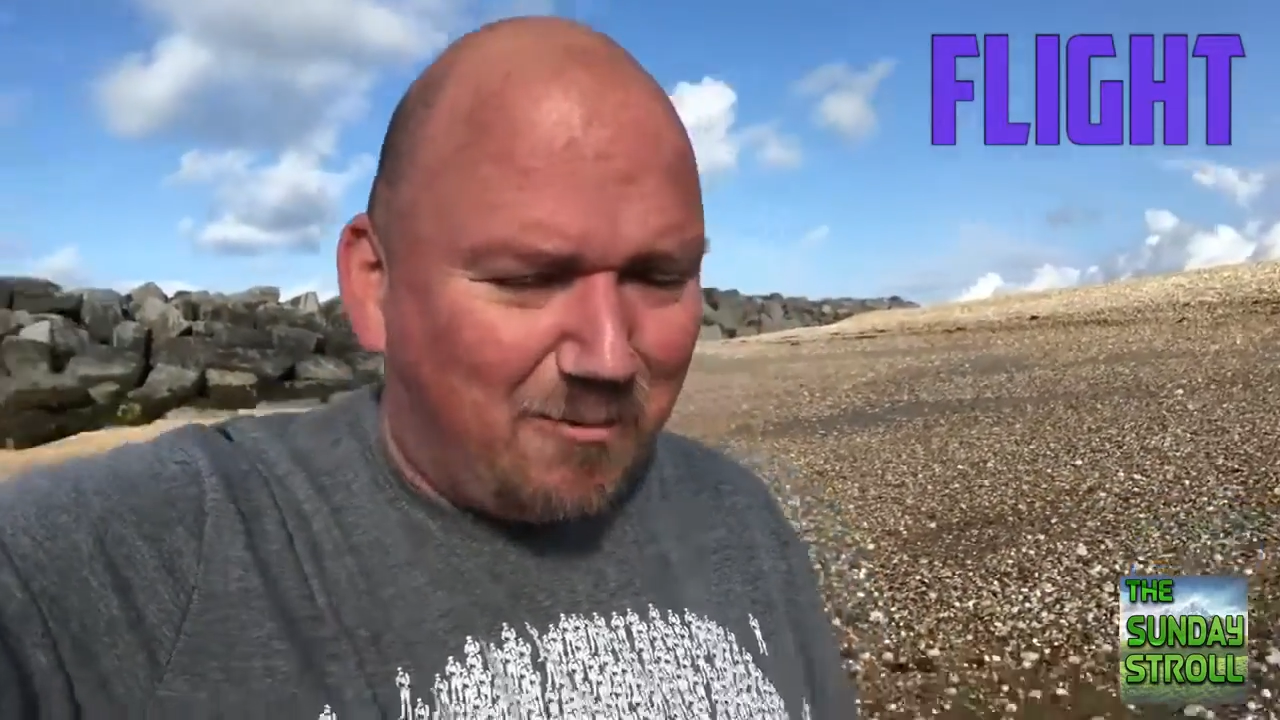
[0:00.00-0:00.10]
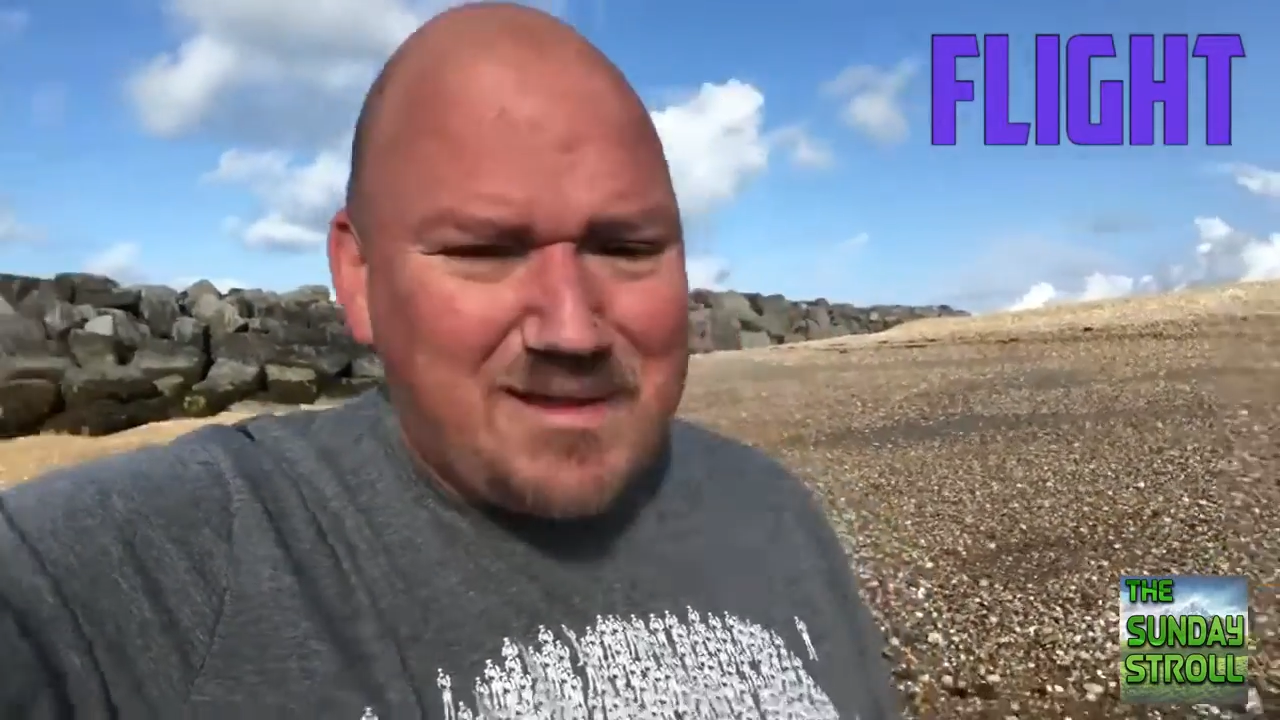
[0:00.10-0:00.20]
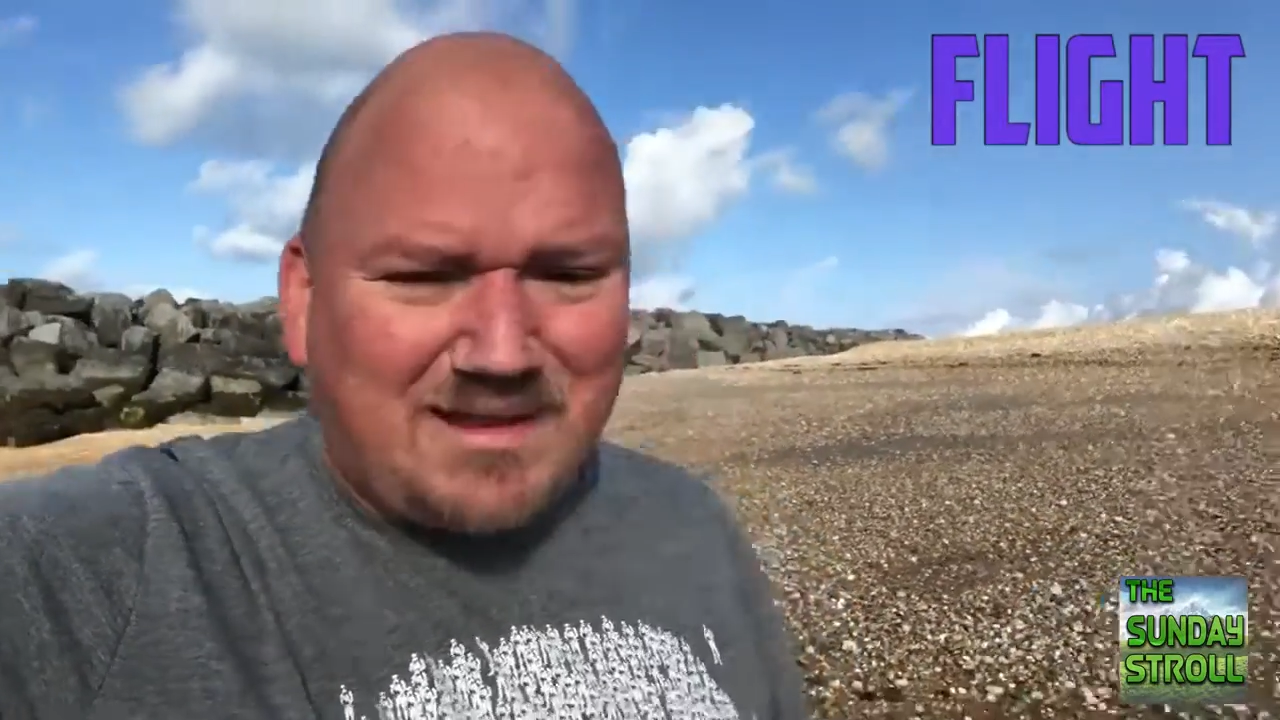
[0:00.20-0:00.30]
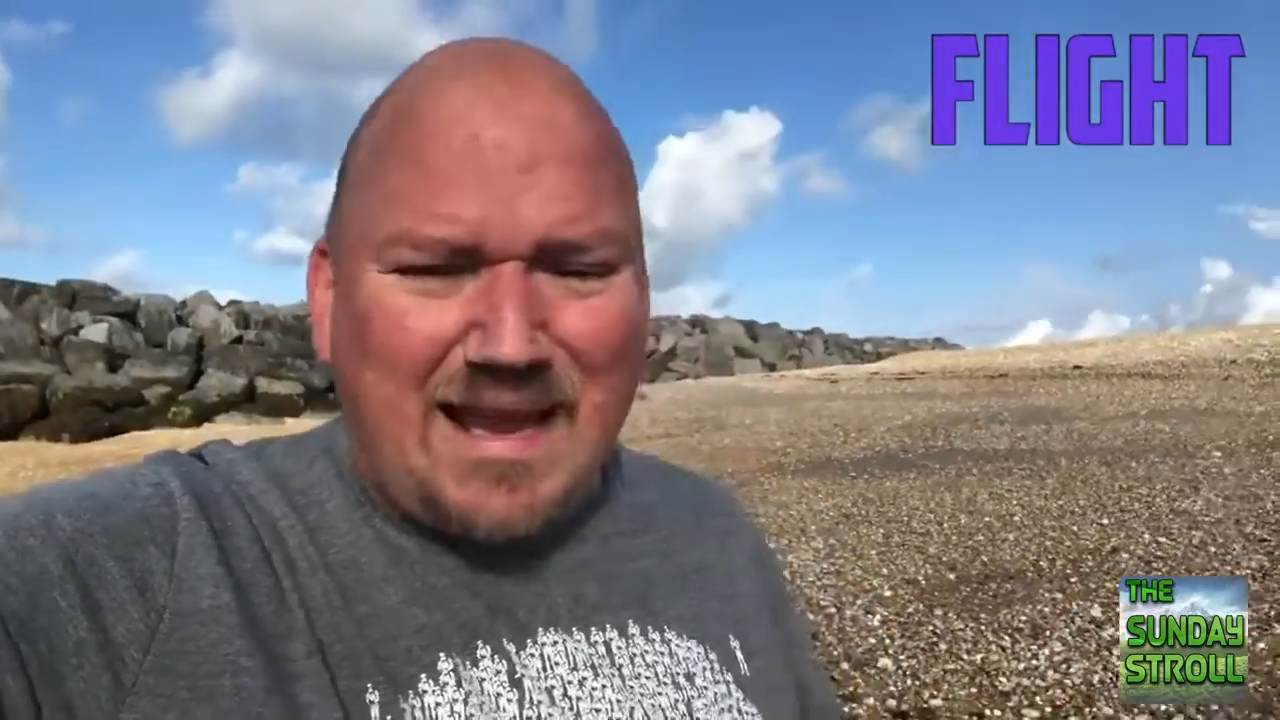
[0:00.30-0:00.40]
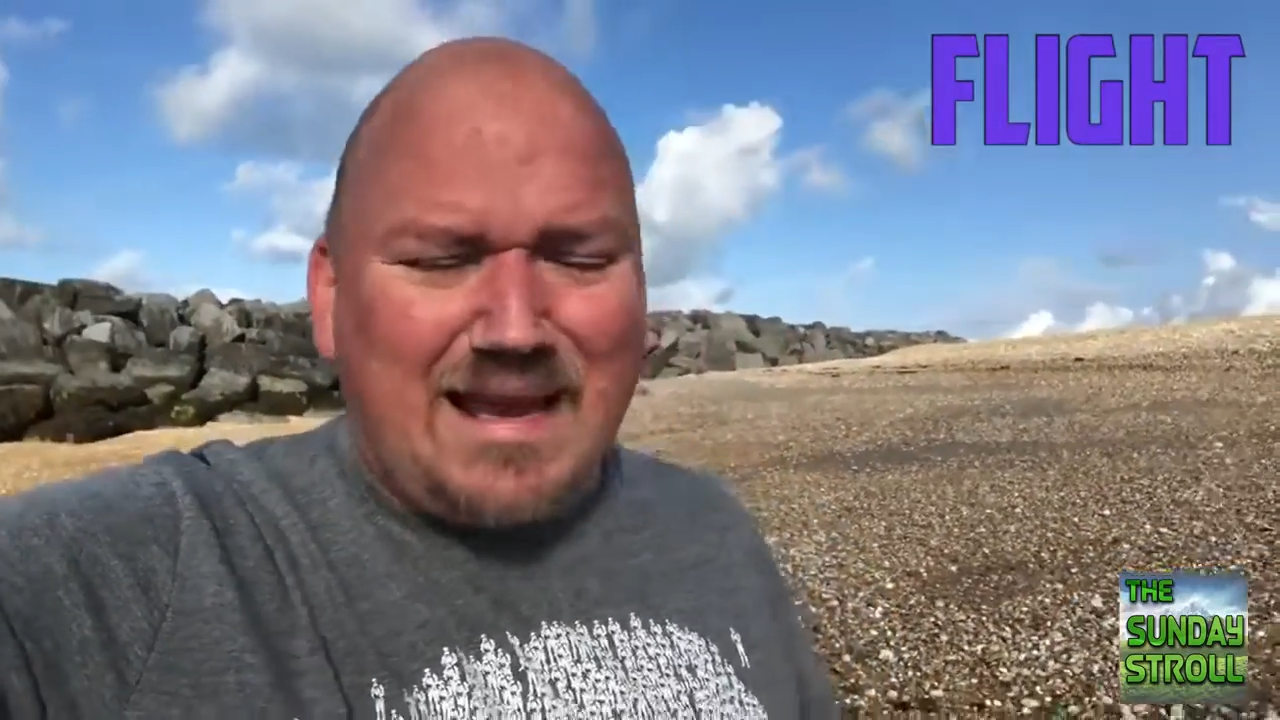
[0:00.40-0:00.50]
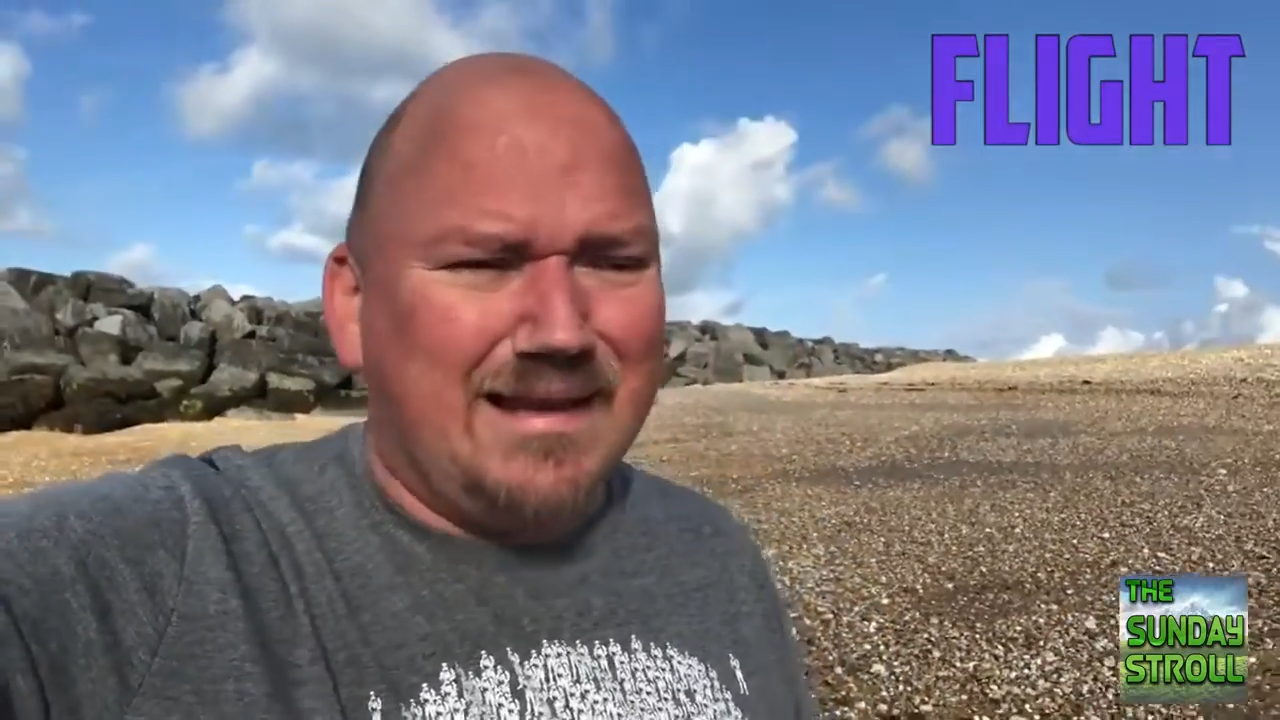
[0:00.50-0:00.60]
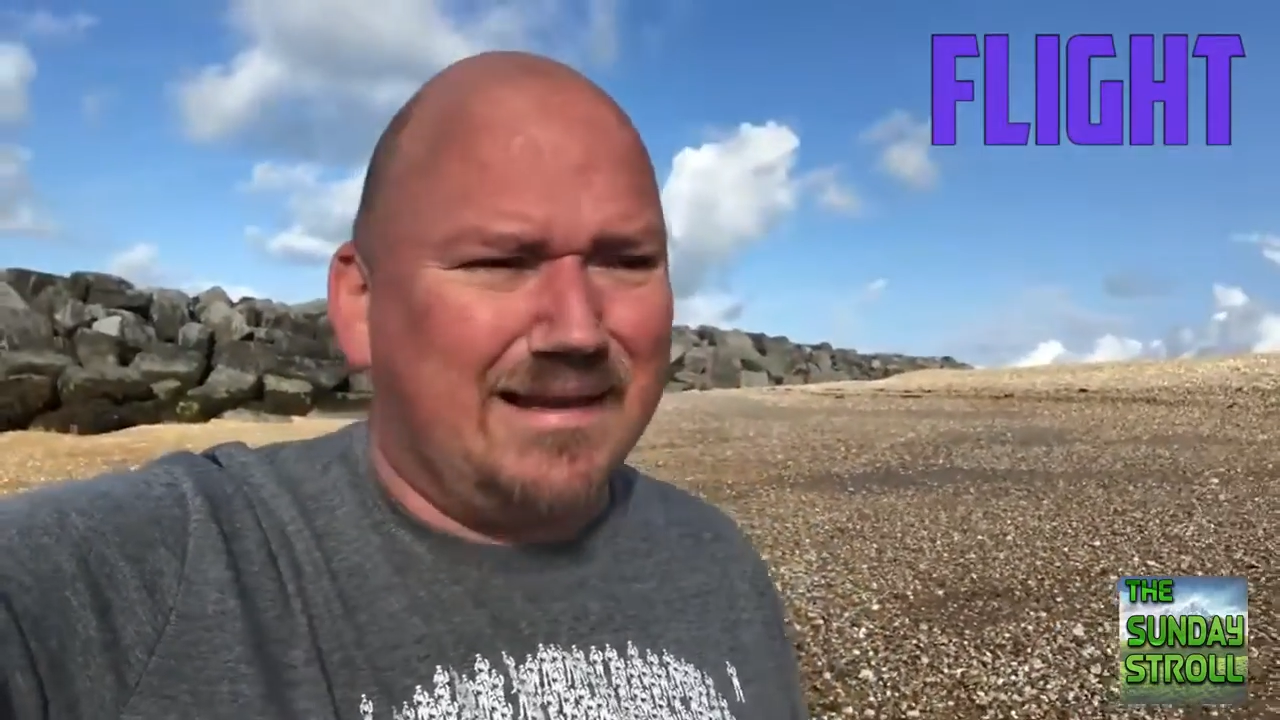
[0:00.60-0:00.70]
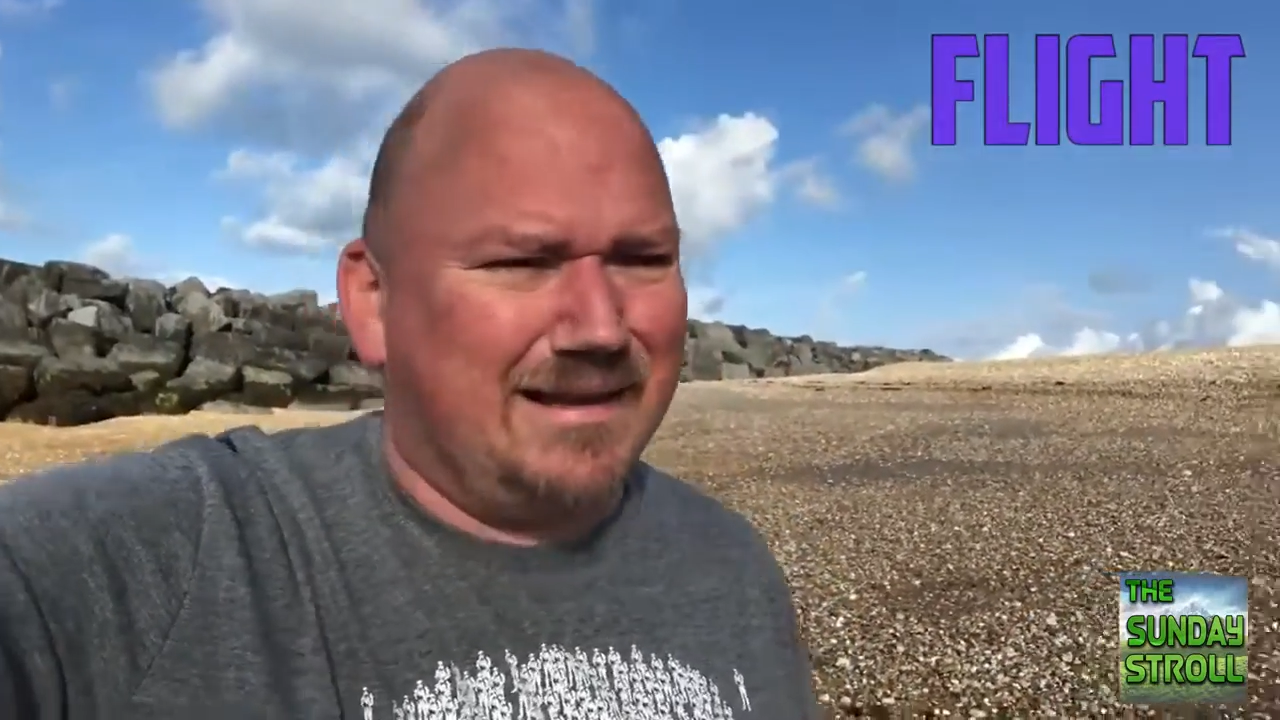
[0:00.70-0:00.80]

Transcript: one day